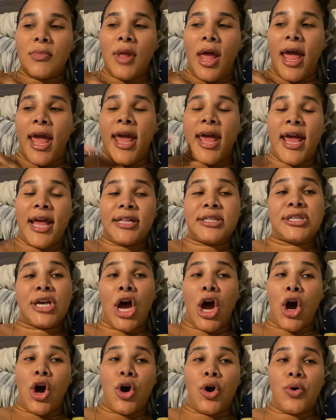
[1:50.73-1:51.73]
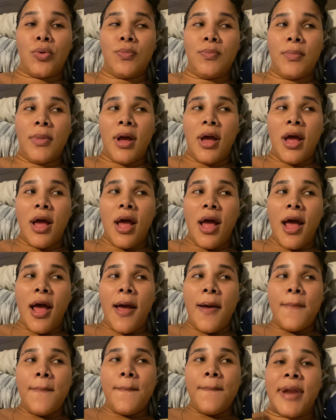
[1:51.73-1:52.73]
it hits home.
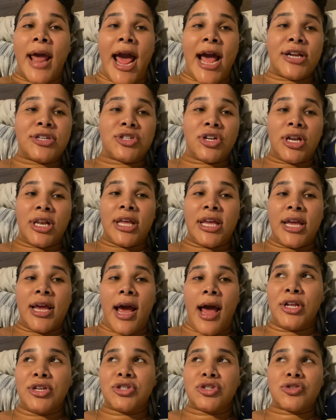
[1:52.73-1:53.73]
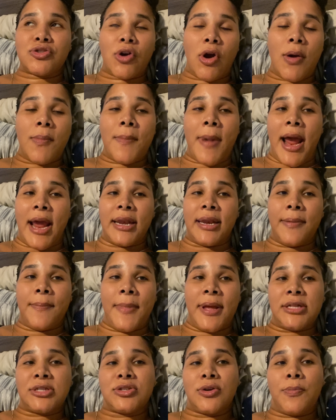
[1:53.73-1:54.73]
Naturally, a strong-minded
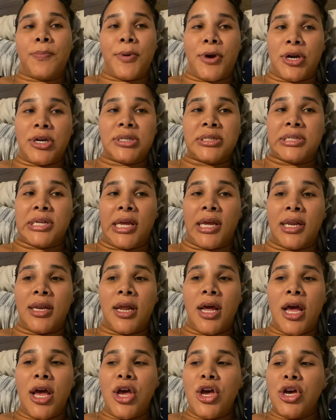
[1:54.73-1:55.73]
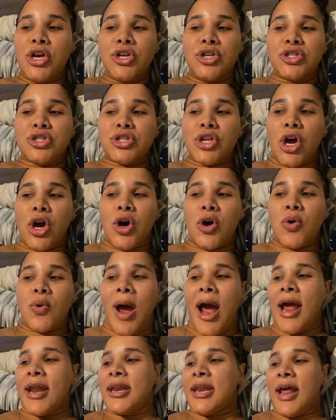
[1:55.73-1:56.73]
mental person. So
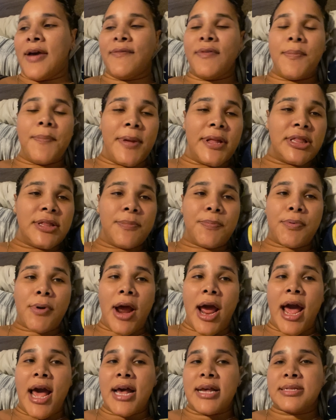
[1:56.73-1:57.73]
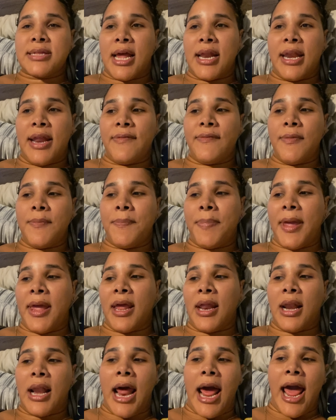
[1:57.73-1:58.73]
I've never been depressed. I've never
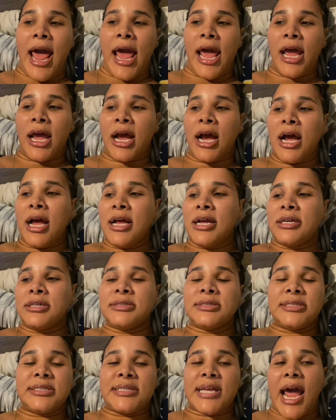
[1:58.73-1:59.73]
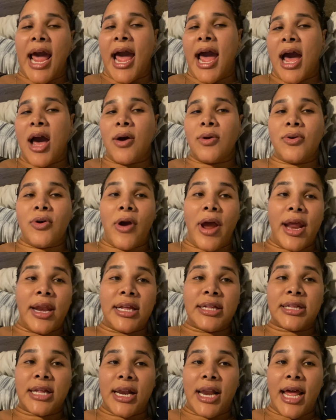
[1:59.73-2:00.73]
been like down or
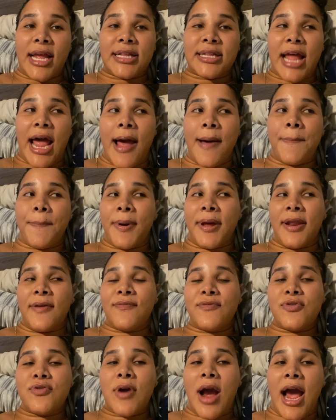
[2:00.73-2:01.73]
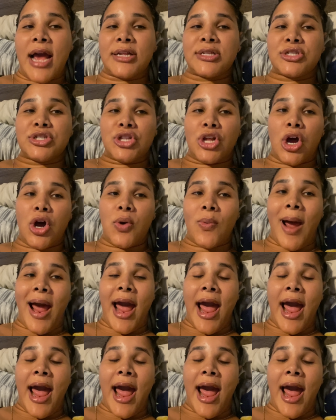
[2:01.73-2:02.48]
anything like that. But if you guys know, I